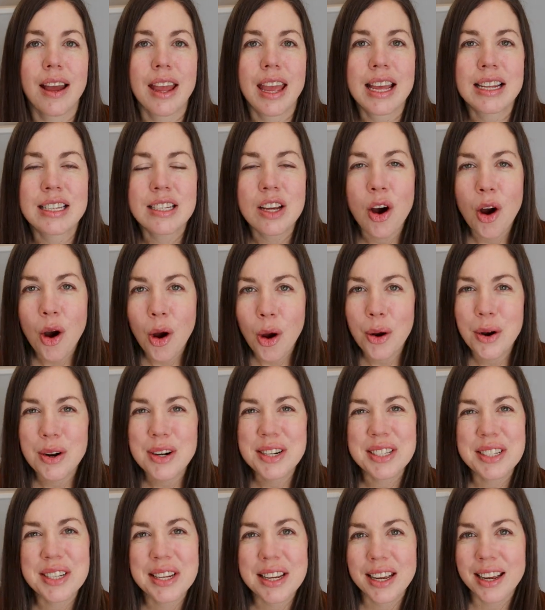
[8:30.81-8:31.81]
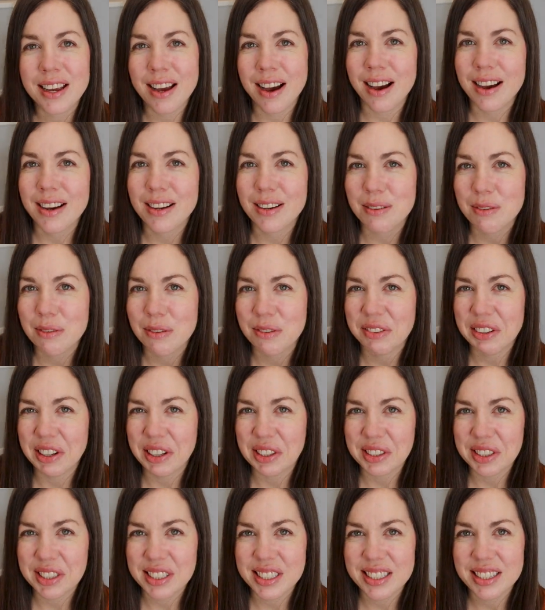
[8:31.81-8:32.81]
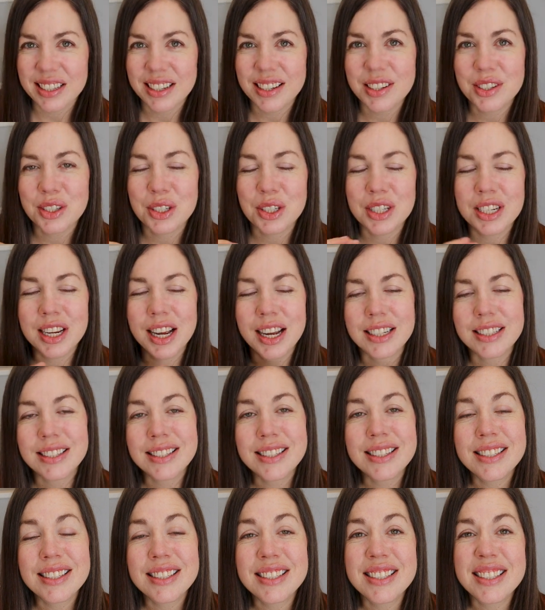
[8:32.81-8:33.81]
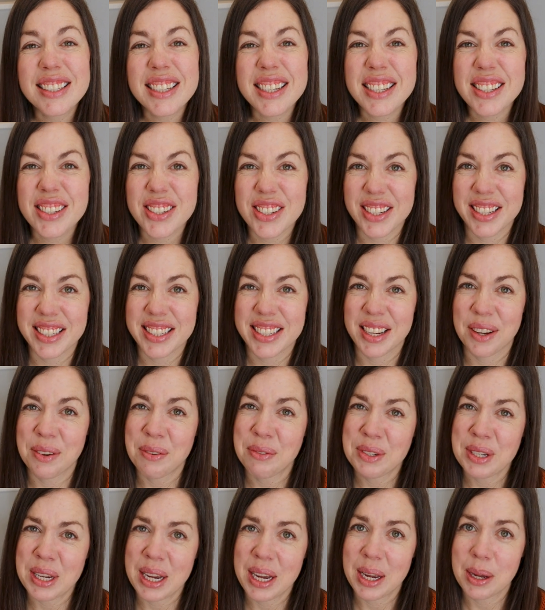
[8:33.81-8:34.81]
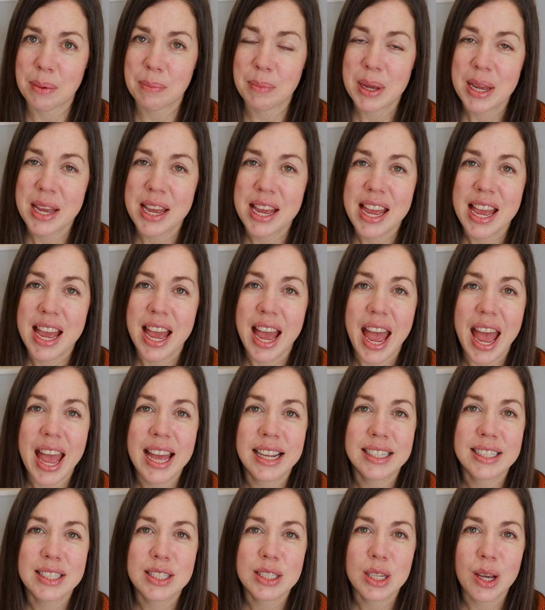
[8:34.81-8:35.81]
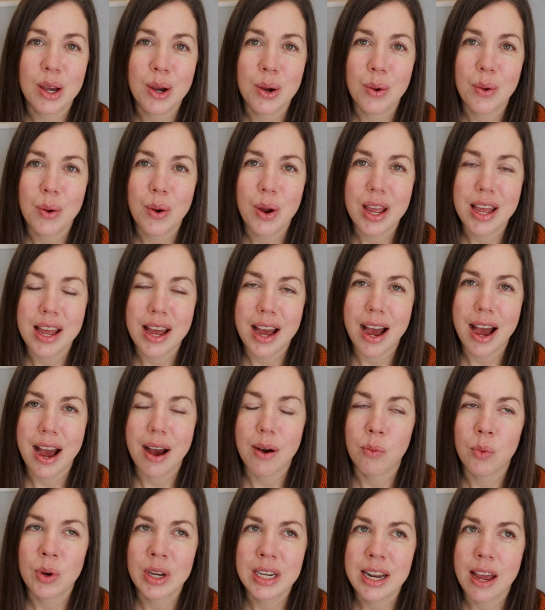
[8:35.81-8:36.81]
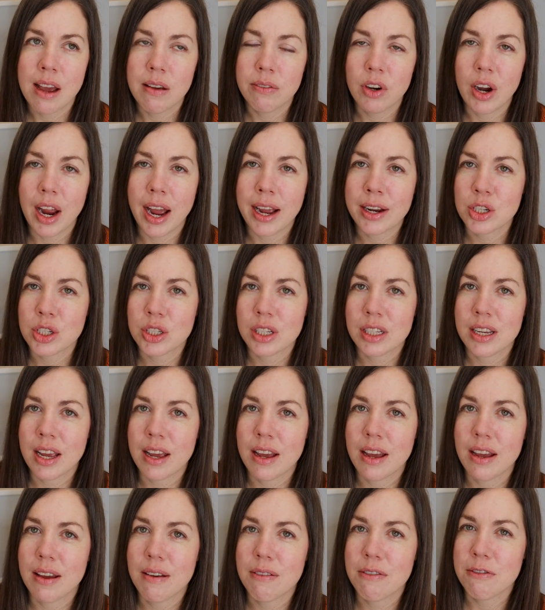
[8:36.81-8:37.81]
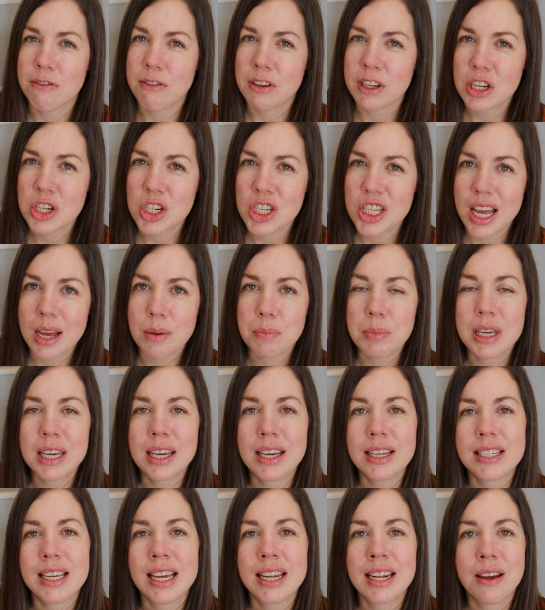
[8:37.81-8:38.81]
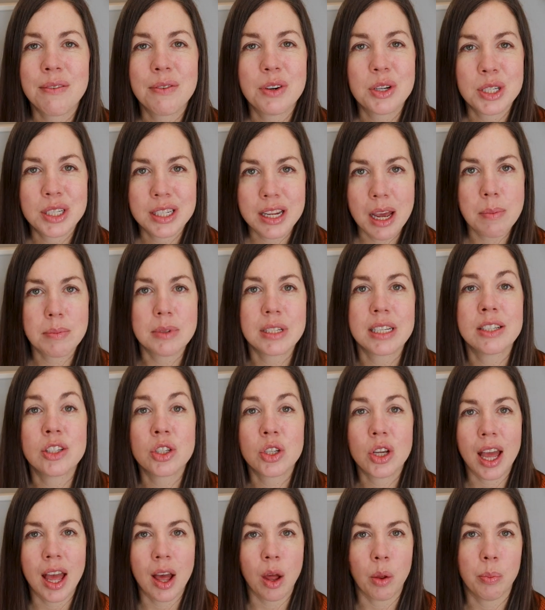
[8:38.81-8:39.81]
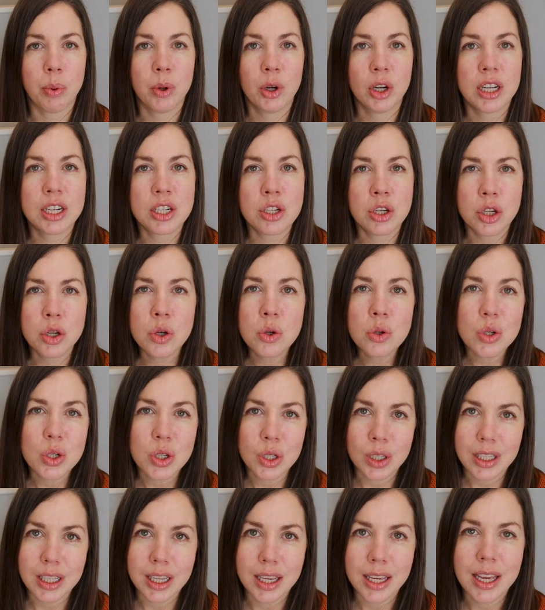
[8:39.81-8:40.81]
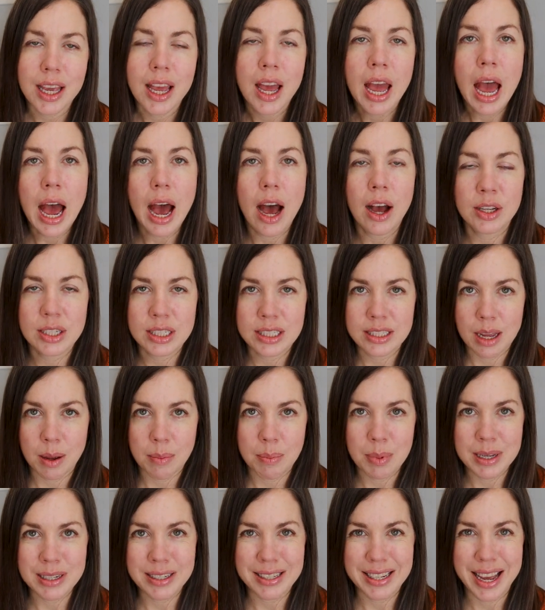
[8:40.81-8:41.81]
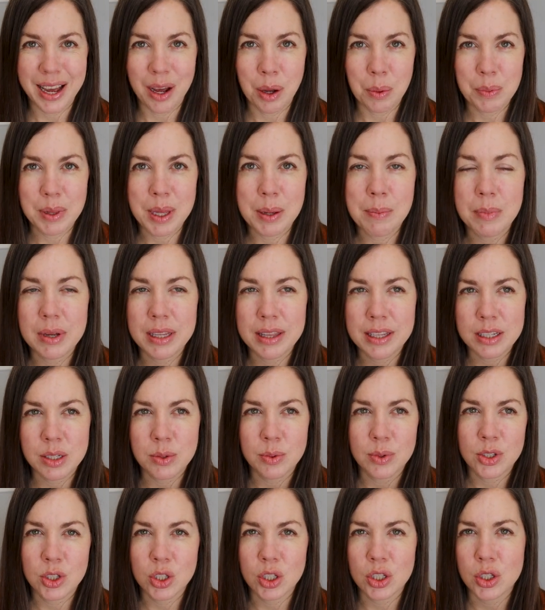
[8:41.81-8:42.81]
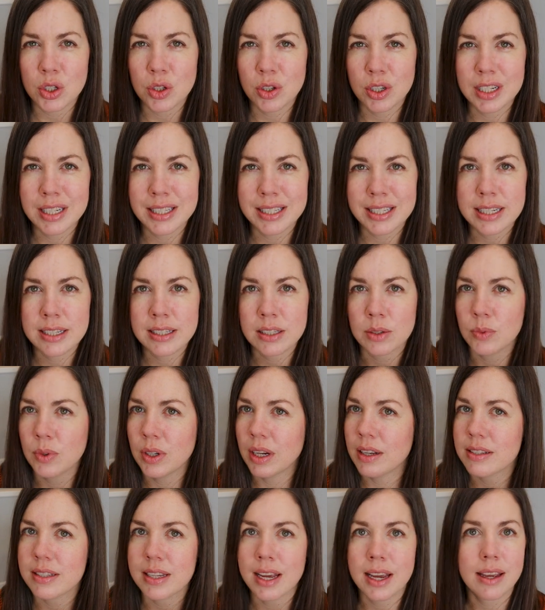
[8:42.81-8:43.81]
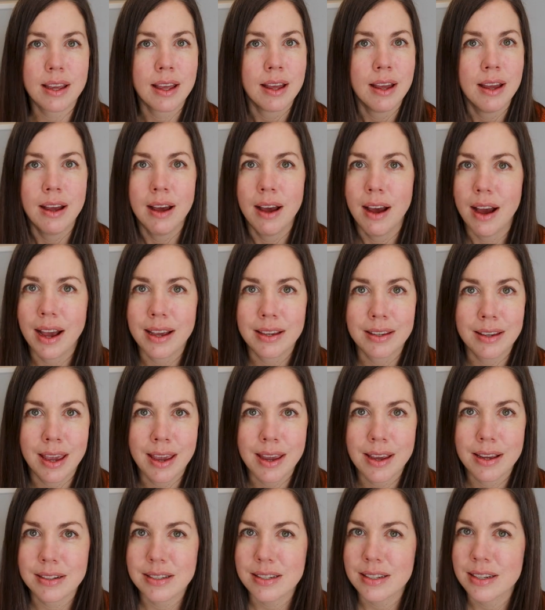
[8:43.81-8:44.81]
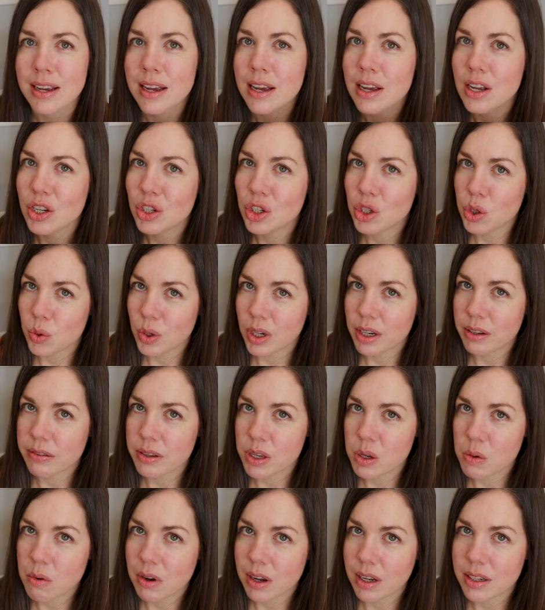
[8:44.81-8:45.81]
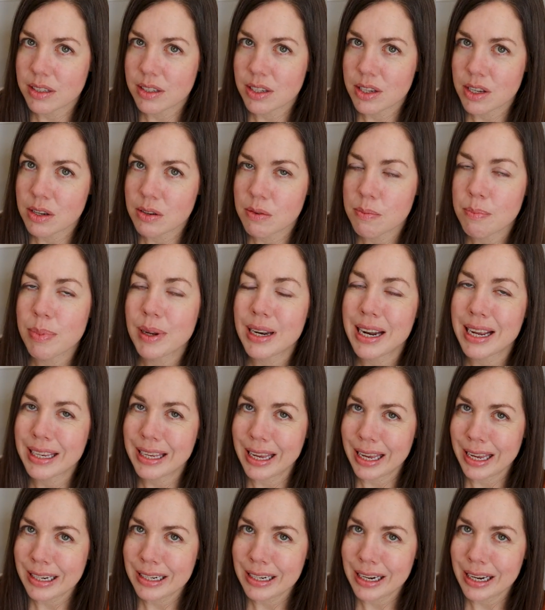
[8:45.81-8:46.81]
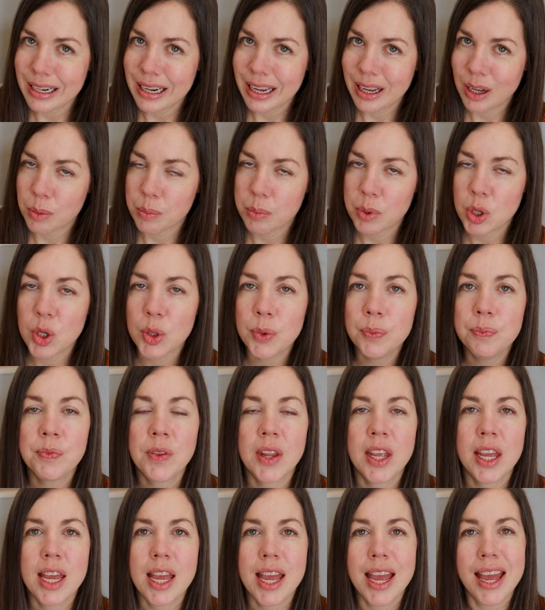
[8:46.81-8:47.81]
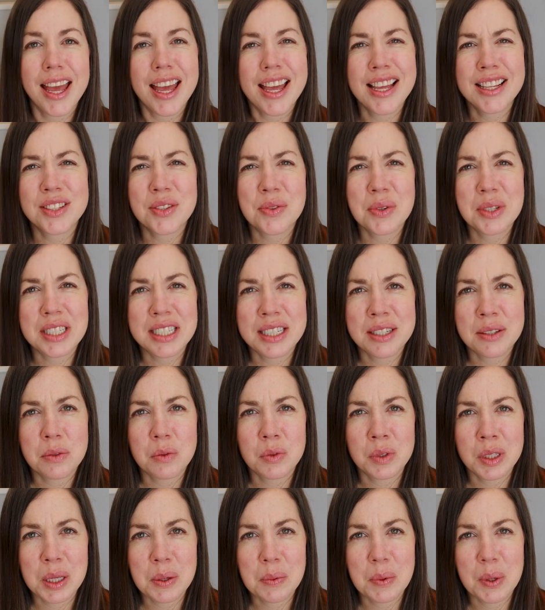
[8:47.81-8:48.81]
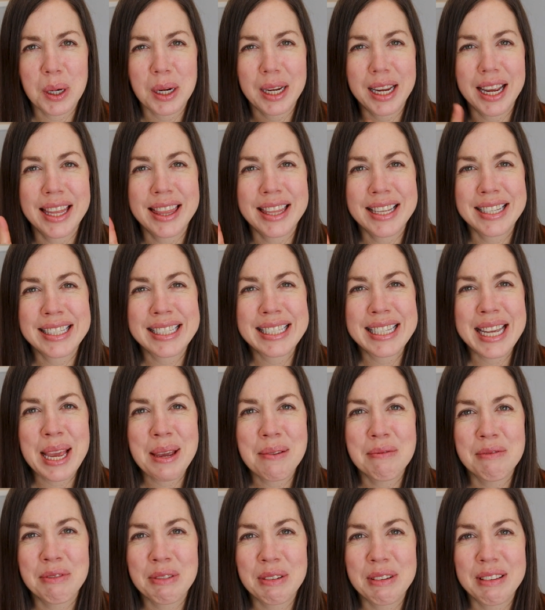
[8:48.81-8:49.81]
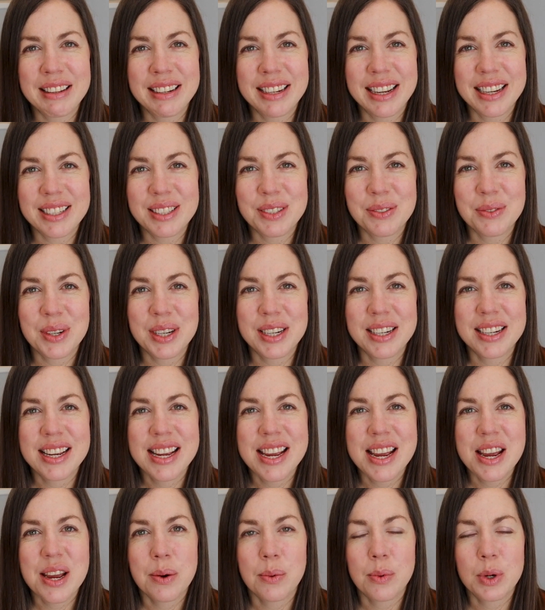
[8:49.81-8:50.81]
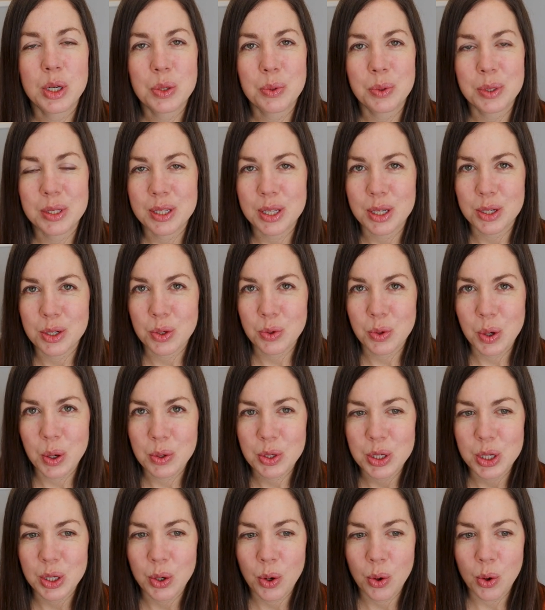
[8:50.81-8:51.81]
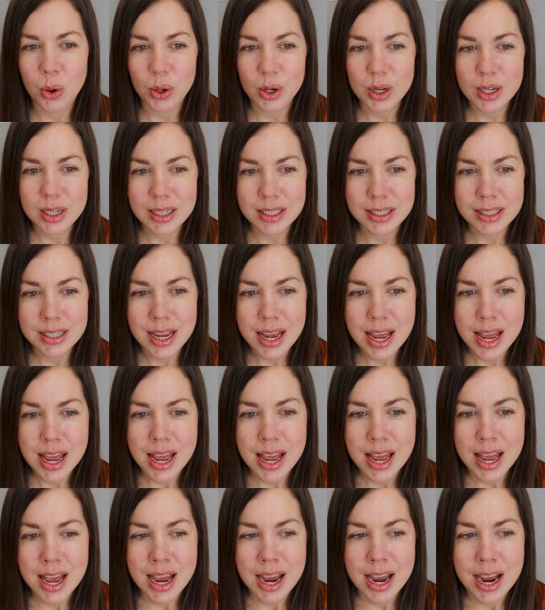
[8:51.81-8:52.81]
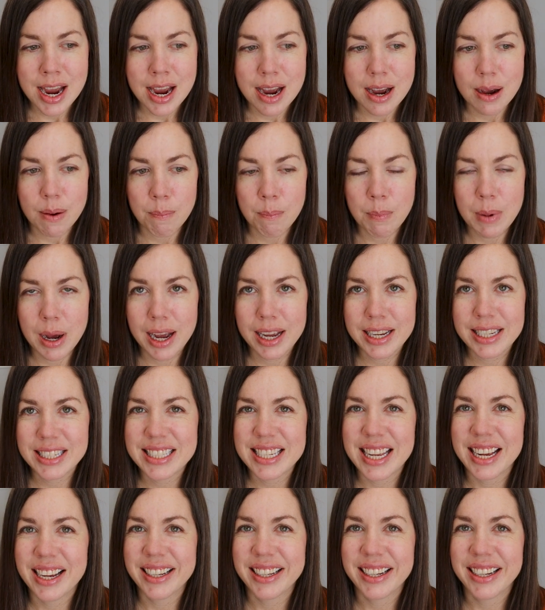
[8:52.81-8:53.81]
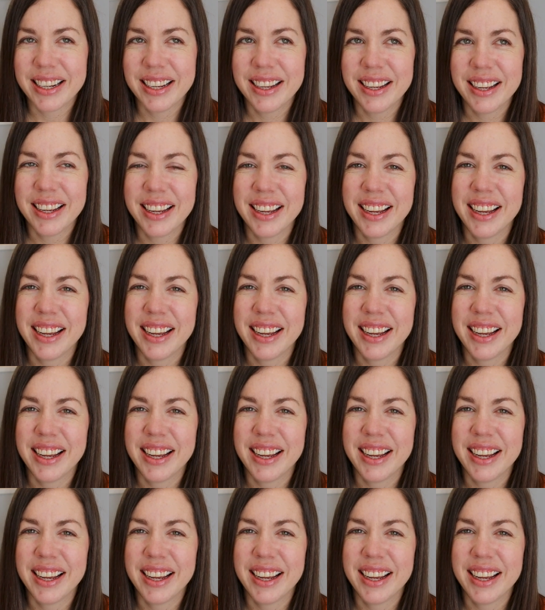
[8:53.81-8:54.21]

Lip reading: It's hard to cut felt. She had such a tough time. And so we never actually finished that because I never stepped in to help her because usually I'll step in to help them. But this was just during a season when I was like, I can't do it if you want to, but I cannot help you. And so it didn't really work. And the same for the next one, which was the Trojan horse. My son,